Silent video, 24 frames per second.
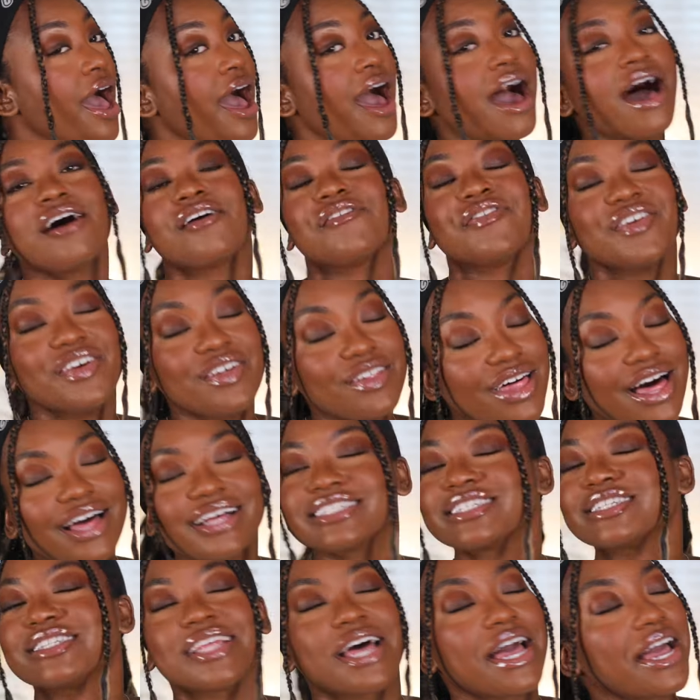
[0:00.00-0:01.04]
I feel like
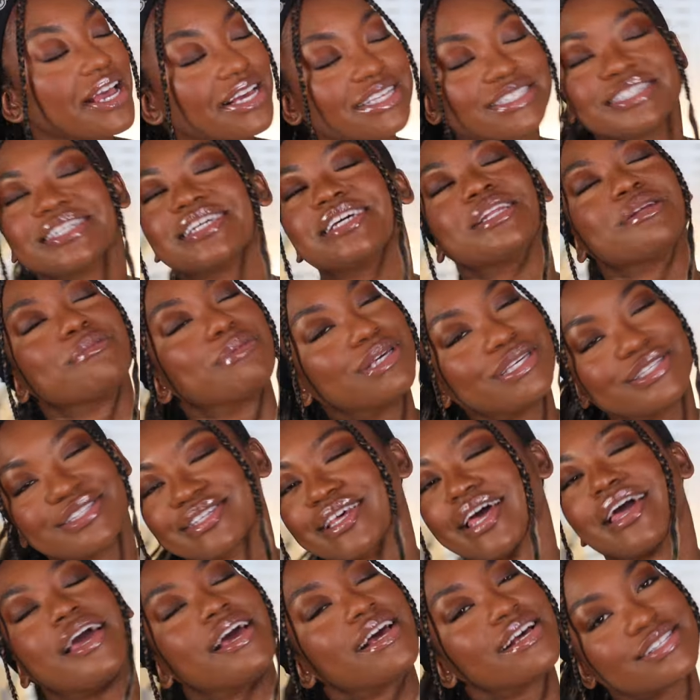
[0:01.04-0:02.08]
some things need to be
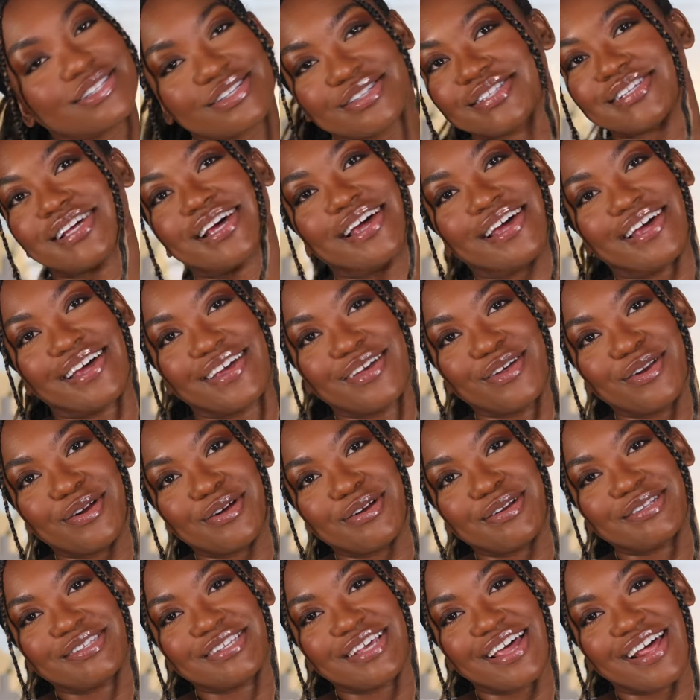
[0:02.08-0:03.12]
said sometimes. You know
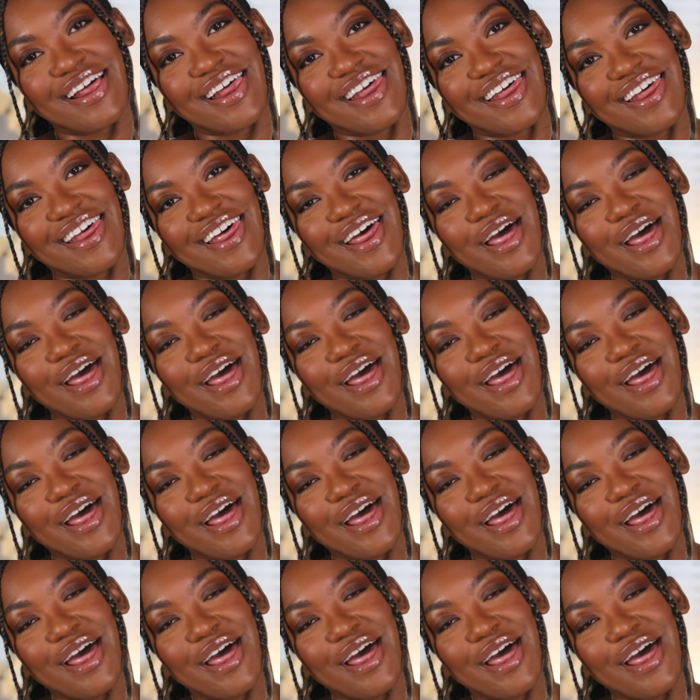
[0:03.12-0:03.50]
what I'm saying?